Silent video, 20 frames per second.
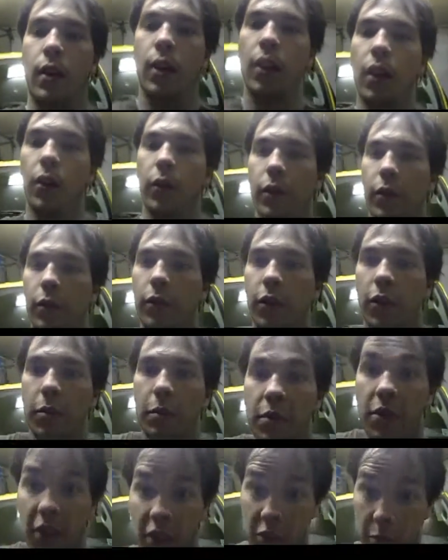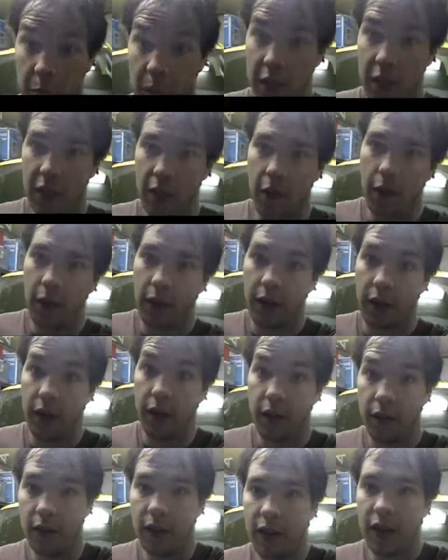Hello YouTube, 6 Speed Dakota
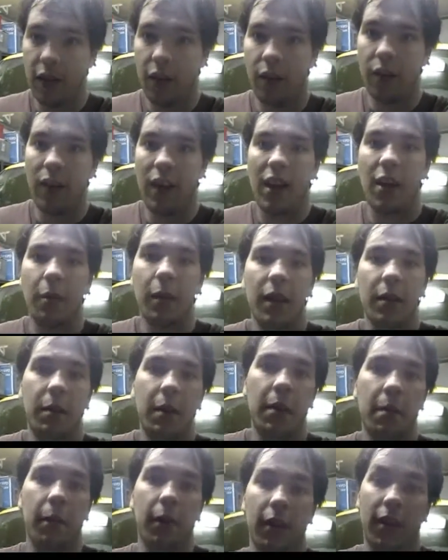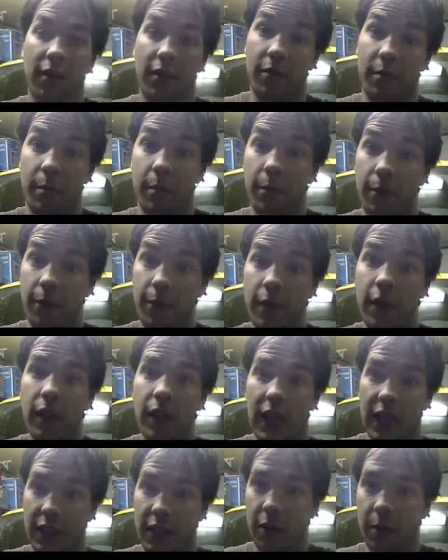here. Now, how many people
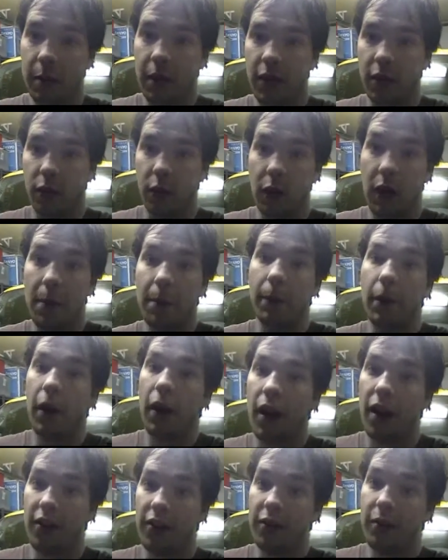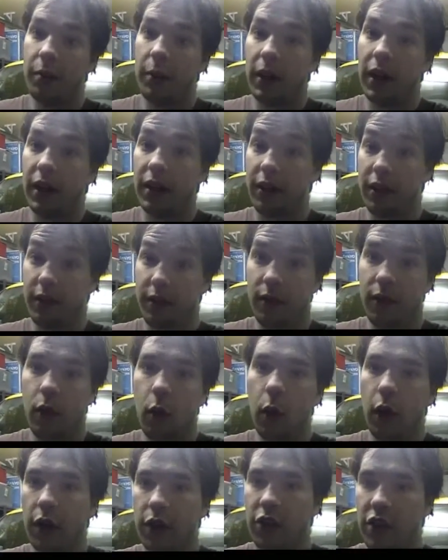feel like they're being ripped off by
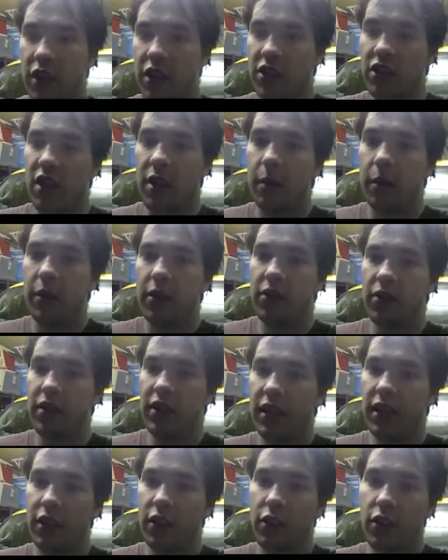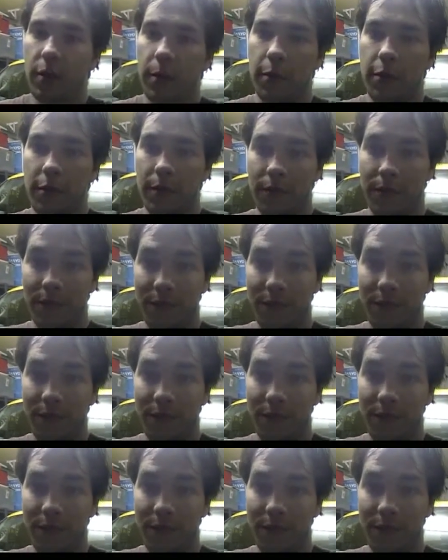oil change companies and dealerships?